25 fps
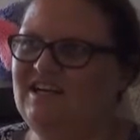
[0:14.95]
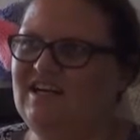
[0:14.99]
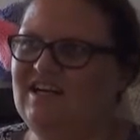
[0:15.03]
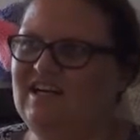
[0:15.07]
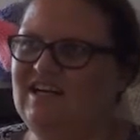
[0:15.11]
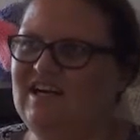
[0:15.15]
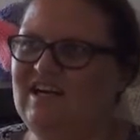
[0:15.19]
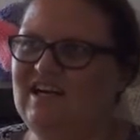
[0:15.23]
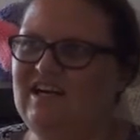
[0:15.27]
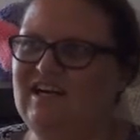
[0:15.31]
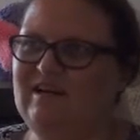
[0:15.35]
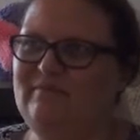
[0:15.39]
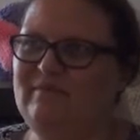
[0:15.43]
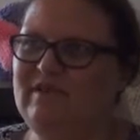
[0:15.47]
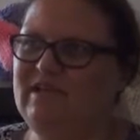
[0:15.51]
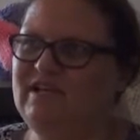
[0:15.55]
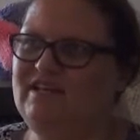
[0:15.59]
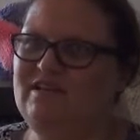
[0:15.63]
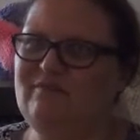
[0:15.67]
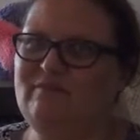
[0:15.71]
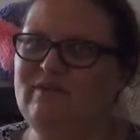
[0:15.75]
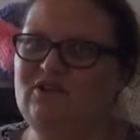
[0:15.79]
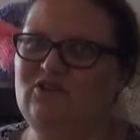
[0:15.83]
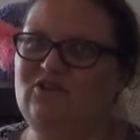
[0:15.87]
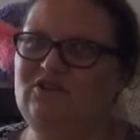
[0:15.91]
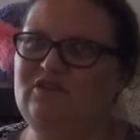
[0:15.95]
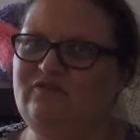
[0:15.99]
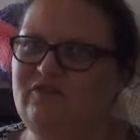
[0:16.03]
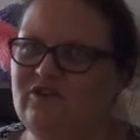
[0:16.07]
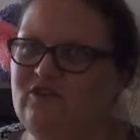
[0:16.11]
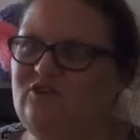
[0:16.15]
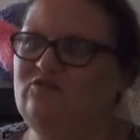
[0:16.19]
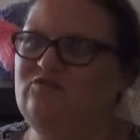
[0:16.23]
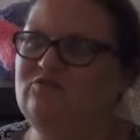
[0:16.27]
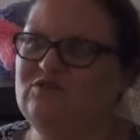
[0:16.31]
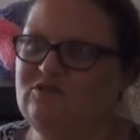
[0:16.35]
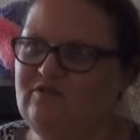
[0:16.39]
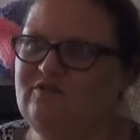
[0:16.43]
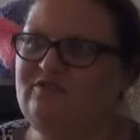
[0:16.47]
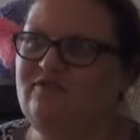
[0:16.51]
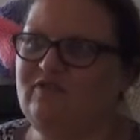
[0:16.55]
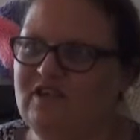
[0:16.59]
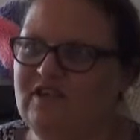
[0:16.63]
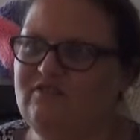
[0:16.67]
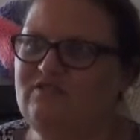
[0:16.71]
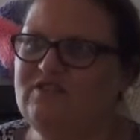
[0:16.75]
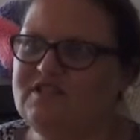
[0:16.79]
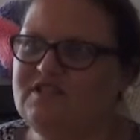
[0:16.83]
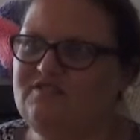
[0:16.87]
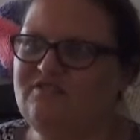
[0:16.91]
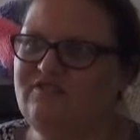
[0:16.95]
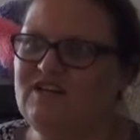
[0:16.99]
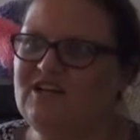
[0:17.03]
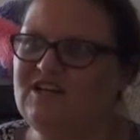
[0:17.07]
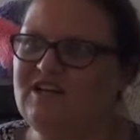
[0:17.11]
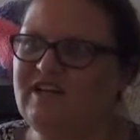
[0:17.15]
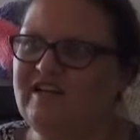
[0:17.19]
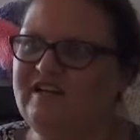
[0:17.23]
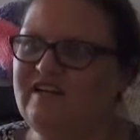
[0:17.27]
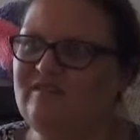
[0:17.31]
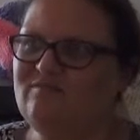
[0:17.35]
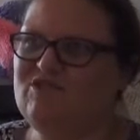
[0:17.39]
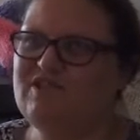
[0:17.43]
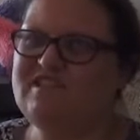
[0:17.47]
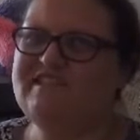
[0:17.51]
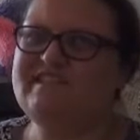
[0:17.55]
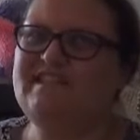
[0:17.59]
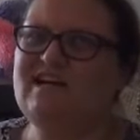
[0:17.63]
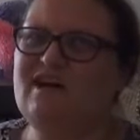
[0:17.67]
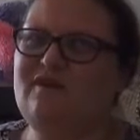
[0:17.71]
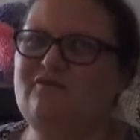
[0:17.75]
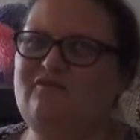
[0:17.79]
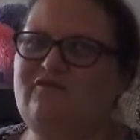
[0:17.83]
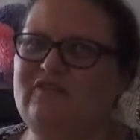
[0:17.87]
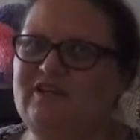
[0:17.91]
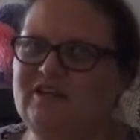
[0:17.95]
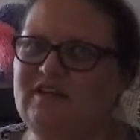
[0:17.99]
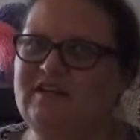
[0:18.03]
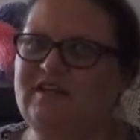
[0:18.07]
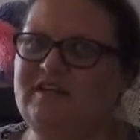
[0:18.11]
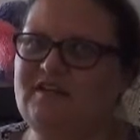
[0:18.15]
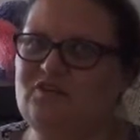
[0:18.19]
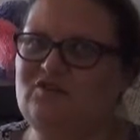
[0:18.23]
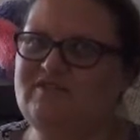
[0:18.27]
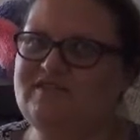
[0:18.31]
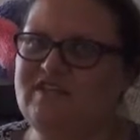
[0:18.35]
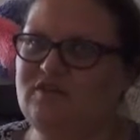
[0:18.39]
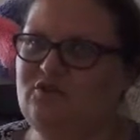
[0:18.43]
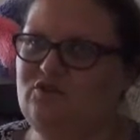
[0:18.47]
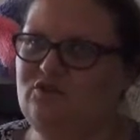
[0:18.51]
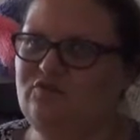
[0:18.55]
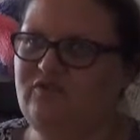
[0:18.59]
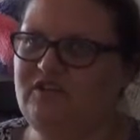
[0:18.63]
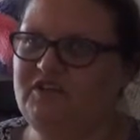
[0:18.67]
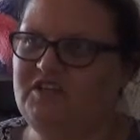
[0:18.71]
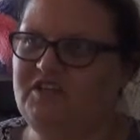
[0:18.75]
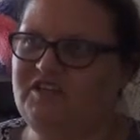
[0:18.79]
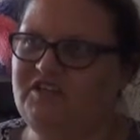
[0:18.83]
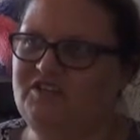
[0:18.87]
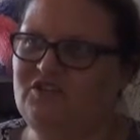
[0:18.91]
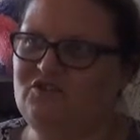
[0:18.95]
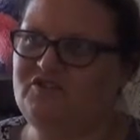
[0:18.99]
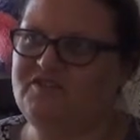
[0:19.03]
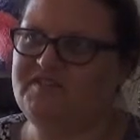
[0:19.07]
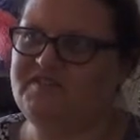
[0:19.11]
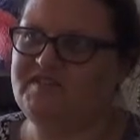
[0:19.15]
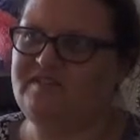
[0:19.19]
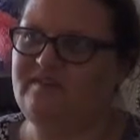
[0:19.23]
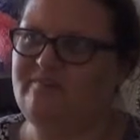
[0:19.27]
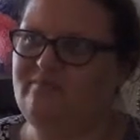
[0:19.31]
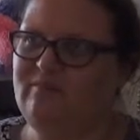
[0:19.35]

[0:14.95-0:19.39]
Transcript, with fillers: I'm in the middle of a coronavirus funk and I'm just not feeling those other videos.